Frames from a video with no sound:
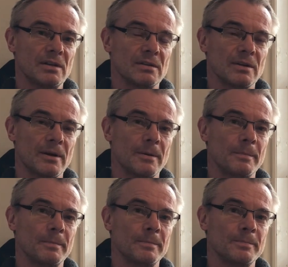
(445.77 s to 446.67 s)

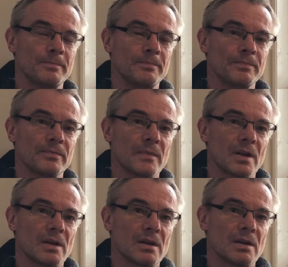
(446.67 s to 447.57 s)

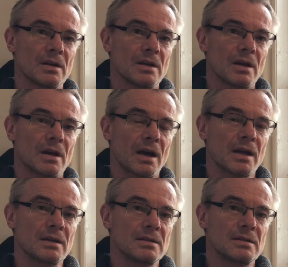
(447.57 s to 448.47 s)

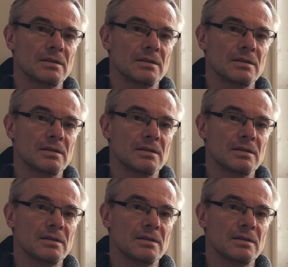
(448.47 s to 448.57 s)
And